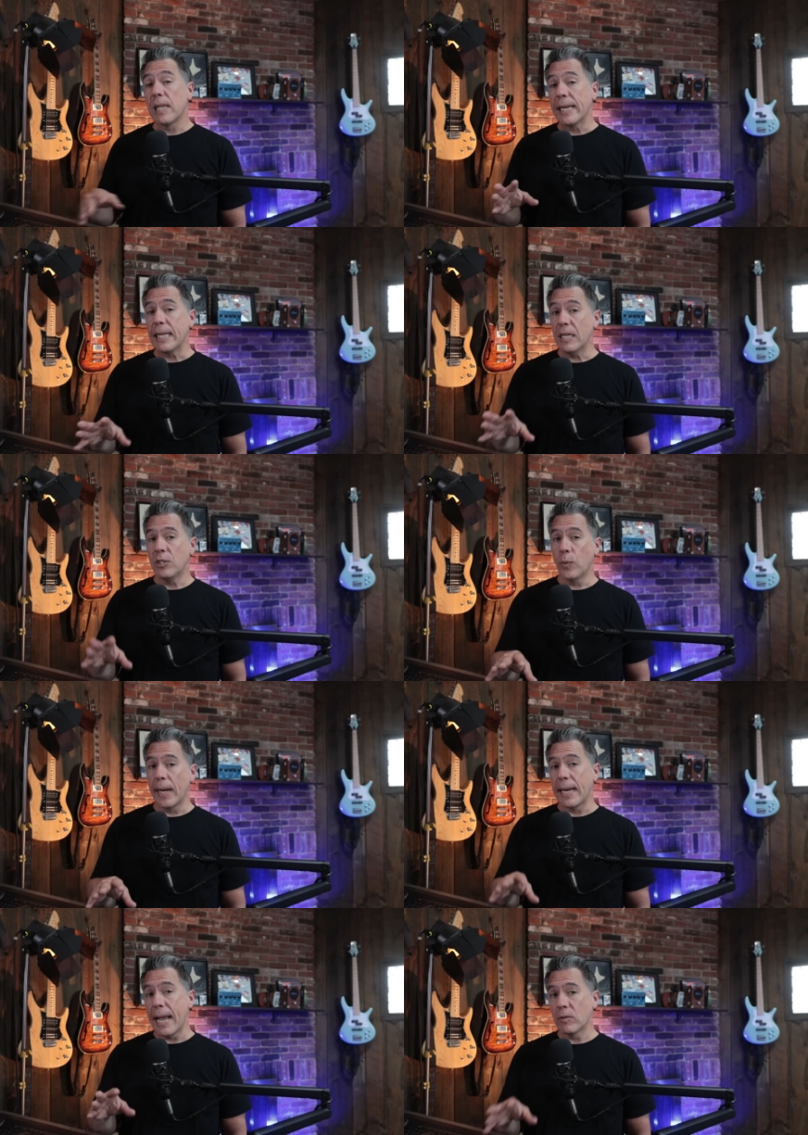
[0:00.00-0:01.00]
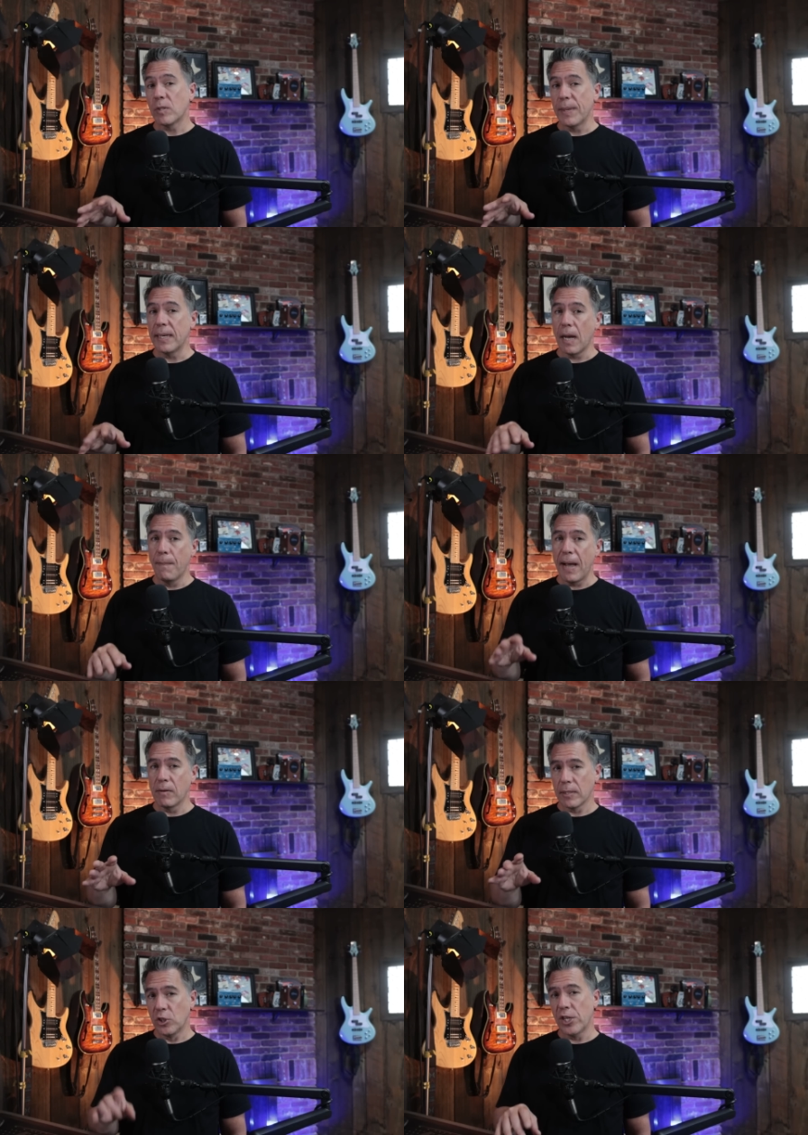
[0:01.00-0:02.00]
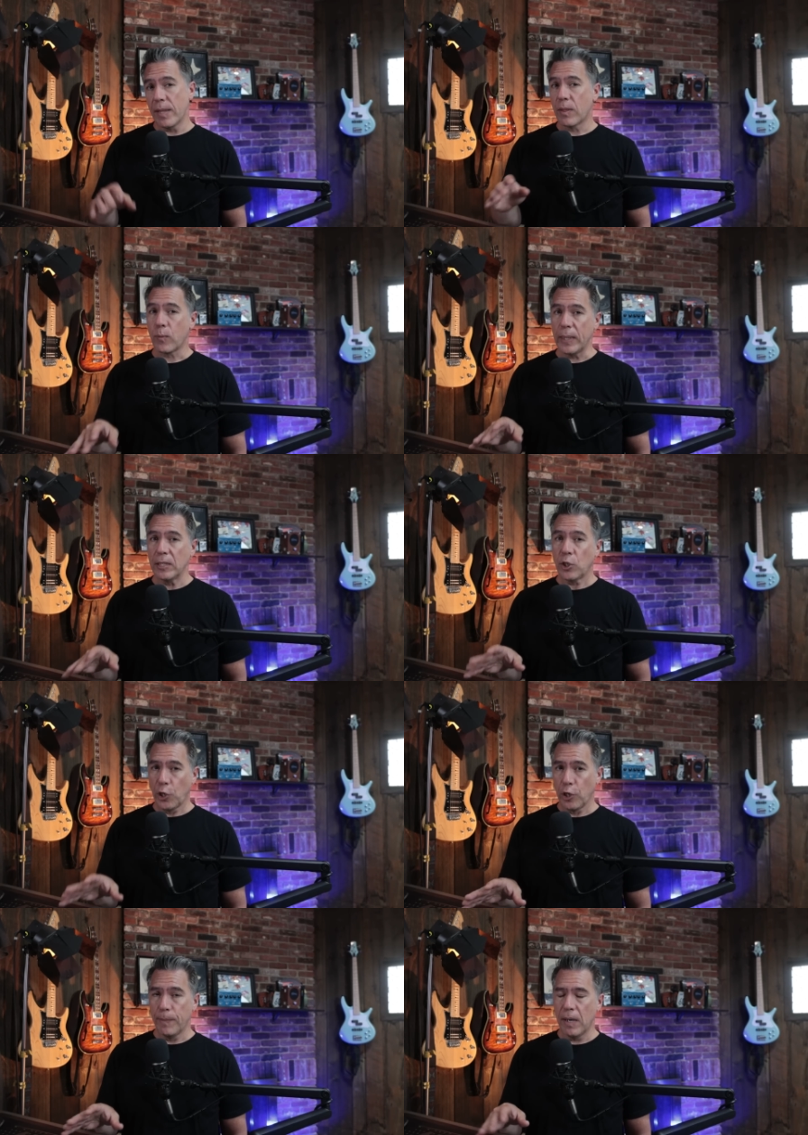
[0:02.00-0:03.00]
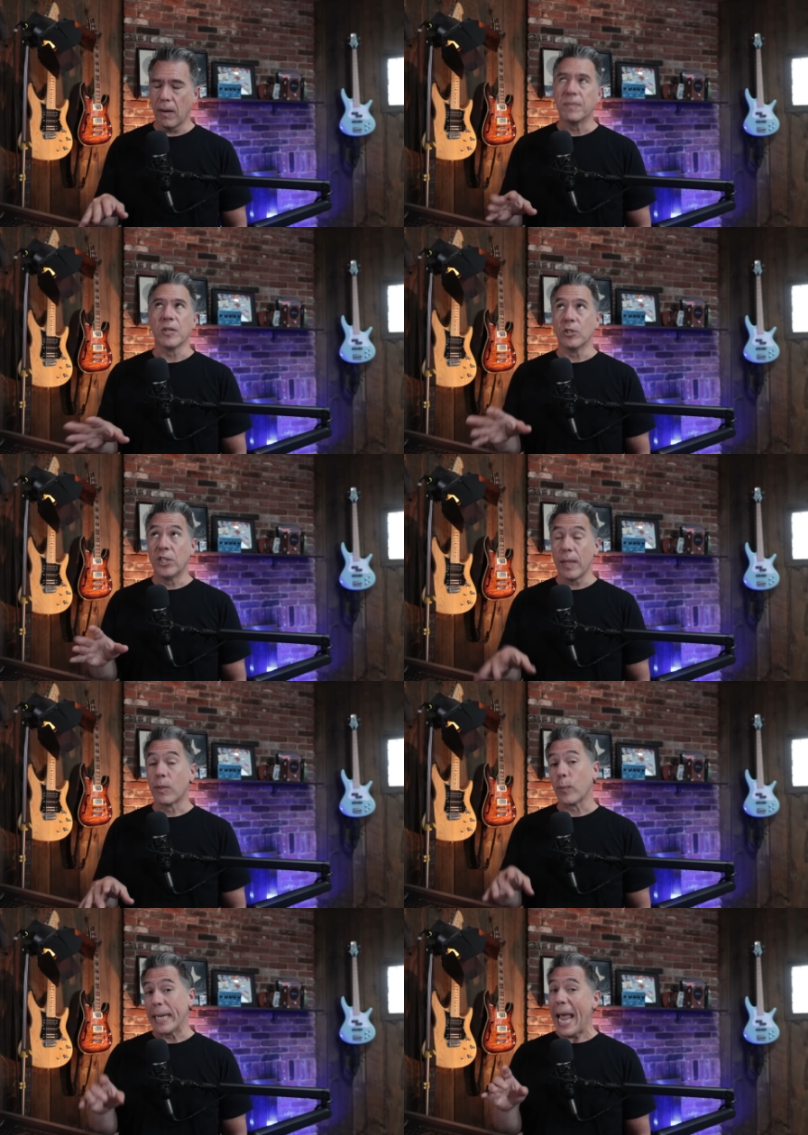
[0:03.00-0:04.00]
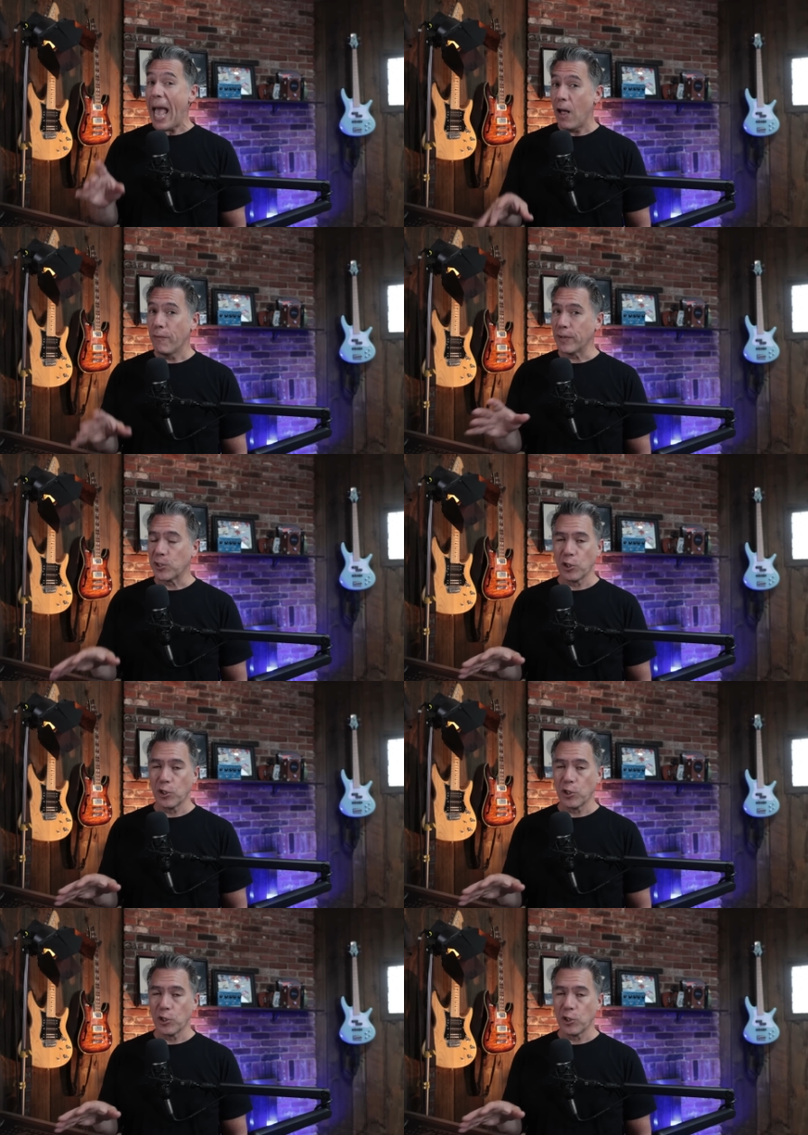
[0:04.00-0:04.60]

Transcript: Sliding into an announcement about Gen 3 Turbo, I'm sorry, Gen 3 Alpha